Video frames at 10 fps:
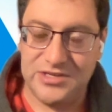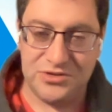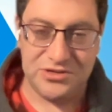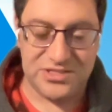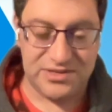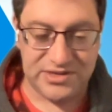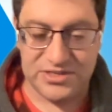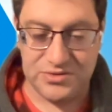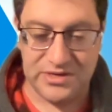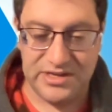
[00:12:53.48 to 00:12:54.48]
do their civic
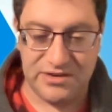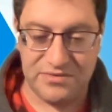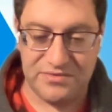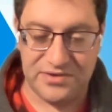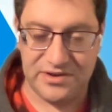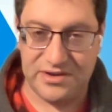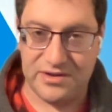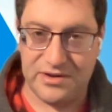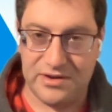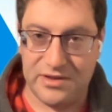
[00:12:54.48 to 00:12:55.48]
duty of uh,
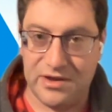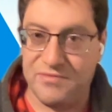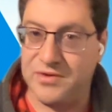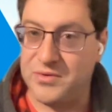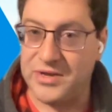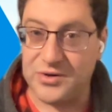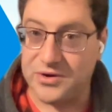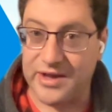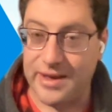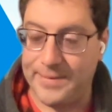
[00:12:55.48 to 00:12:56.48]
of voting or
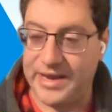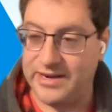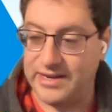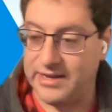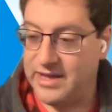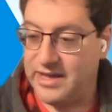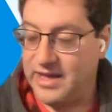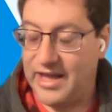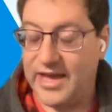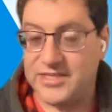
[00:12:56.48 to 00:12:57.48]
campaigning
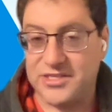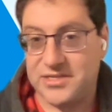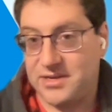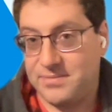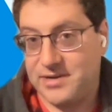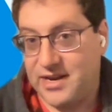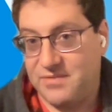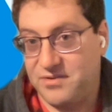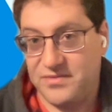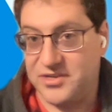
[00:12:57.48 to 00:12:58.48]
has some kind
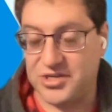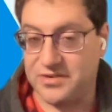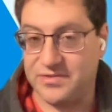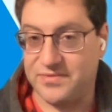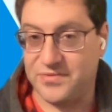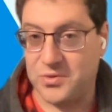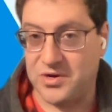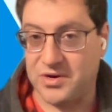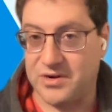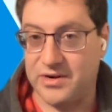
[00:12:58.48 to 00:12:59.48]
of a vision
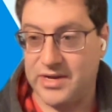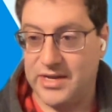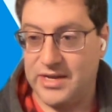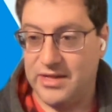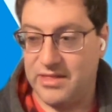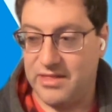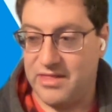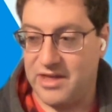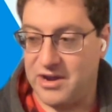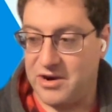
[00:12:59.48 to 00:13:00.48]
for
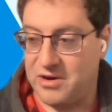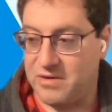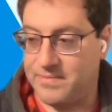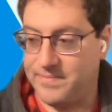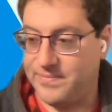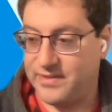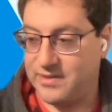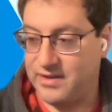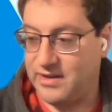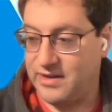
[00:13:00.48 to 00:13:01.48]
their
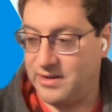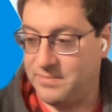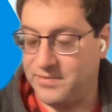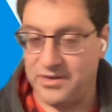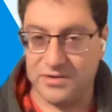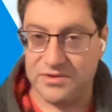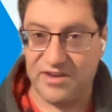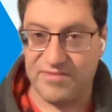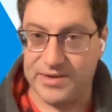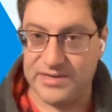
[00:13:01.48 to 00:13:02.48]
um, you know their
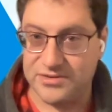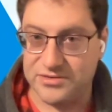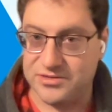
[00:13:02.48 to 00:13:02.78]
governmental